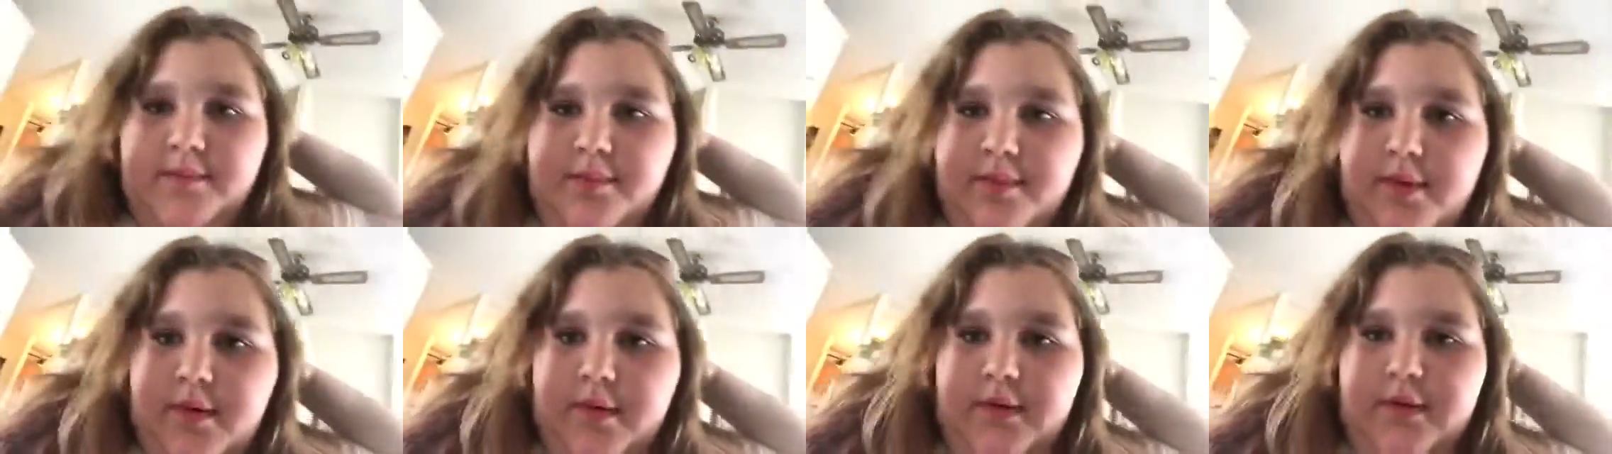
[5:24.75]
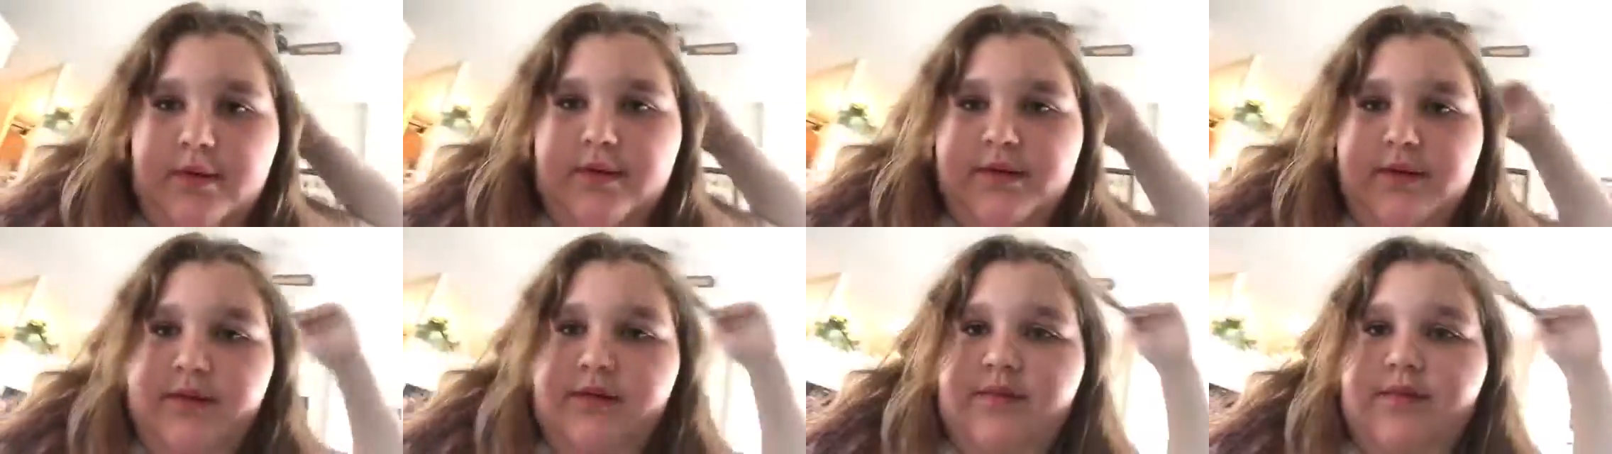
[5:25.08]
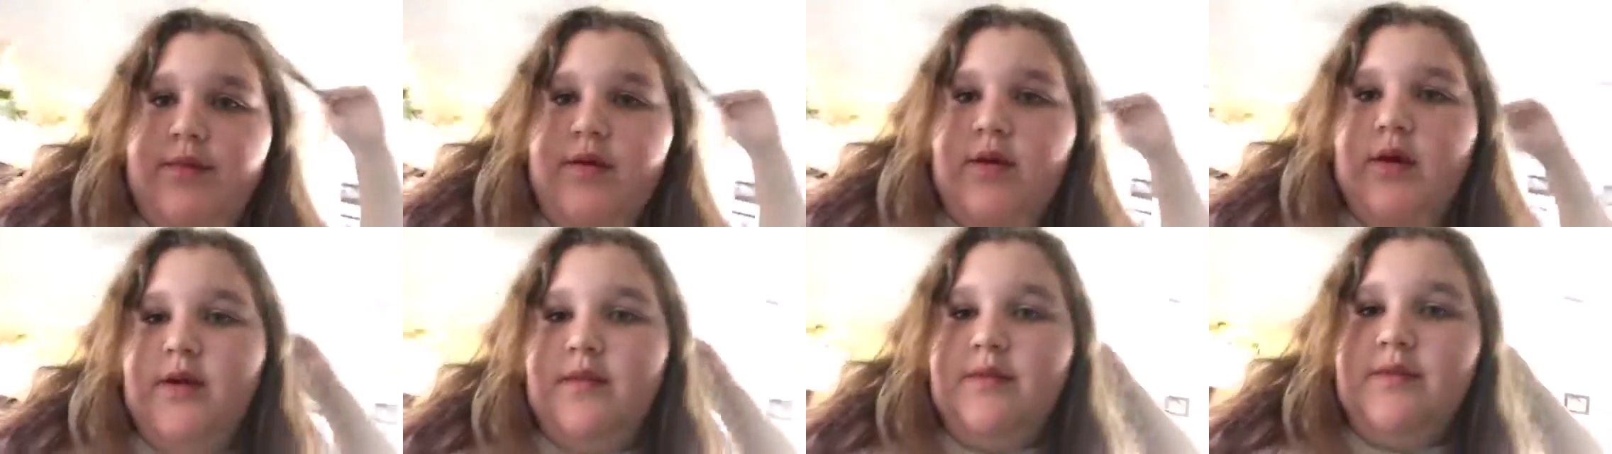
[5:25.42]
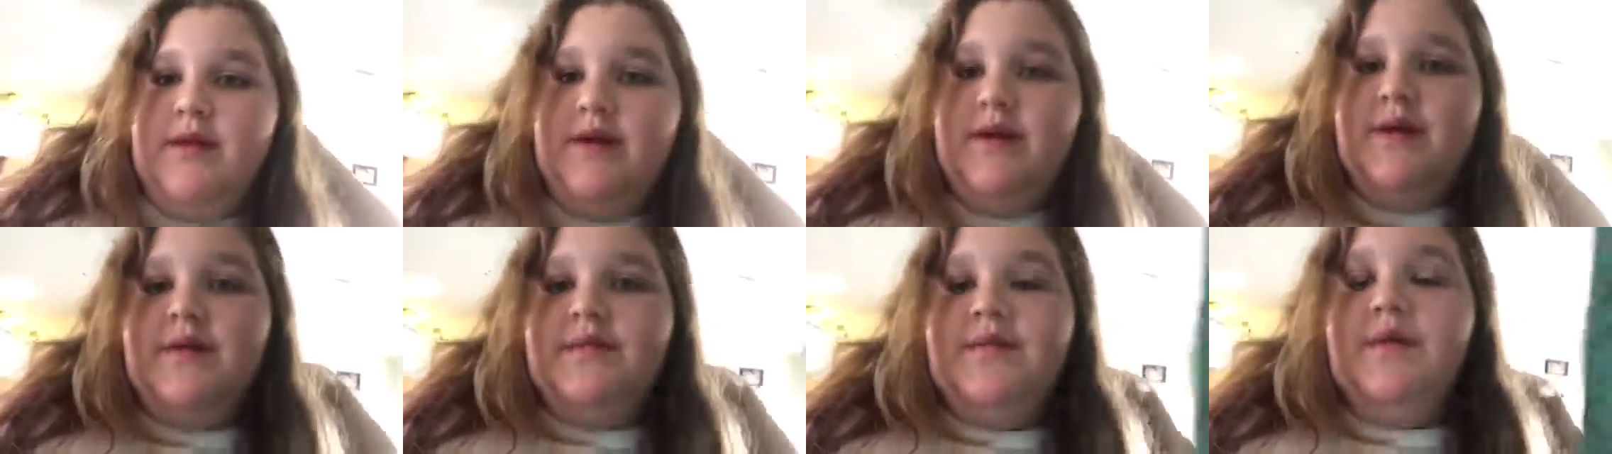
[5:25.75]
poll is
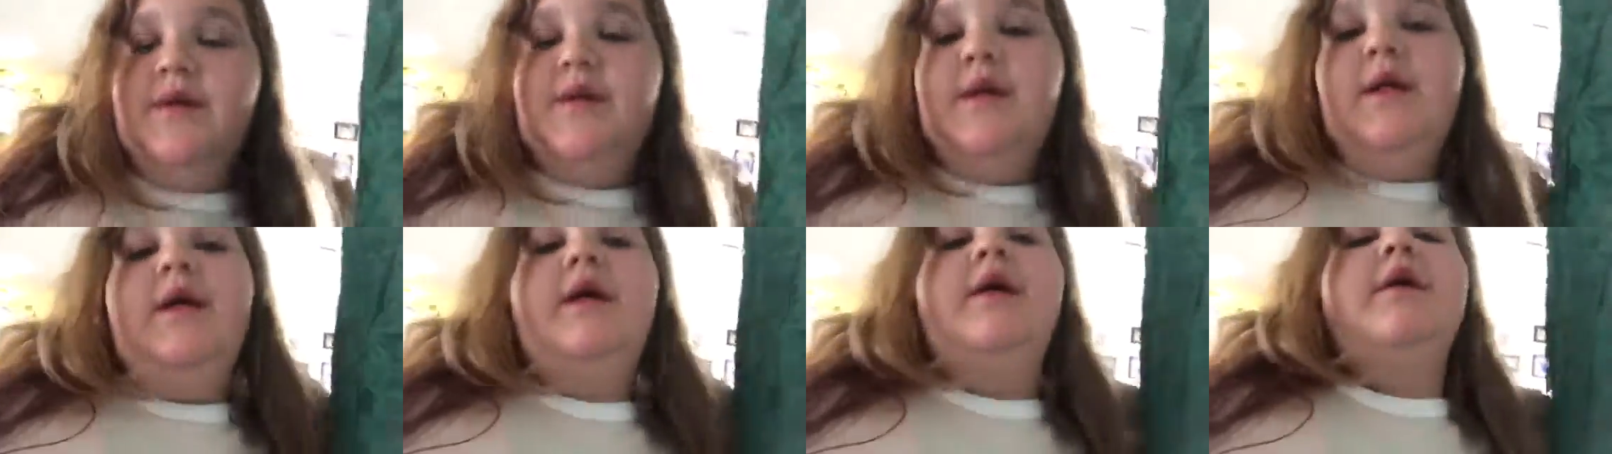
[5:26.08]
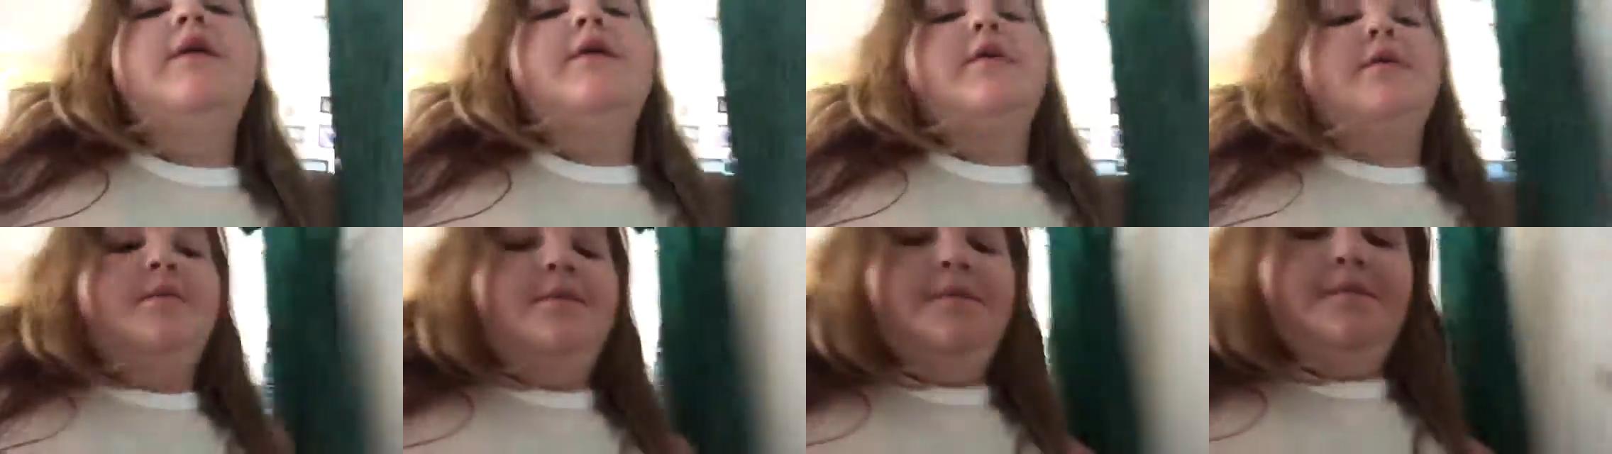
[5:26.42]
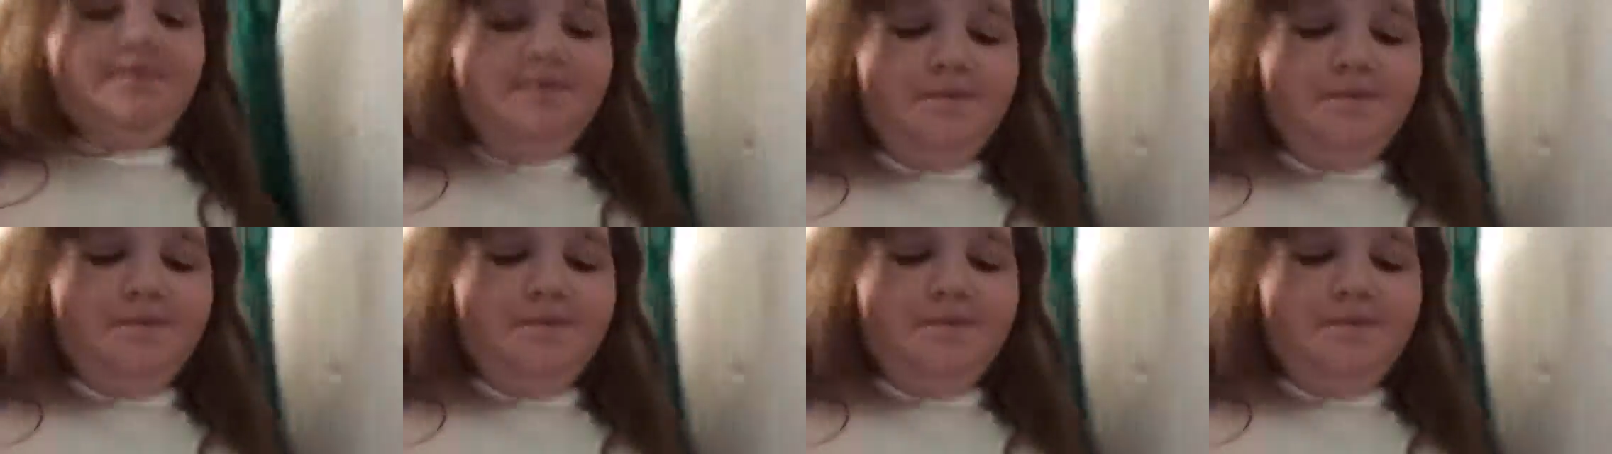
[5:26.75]
probably gonna be like,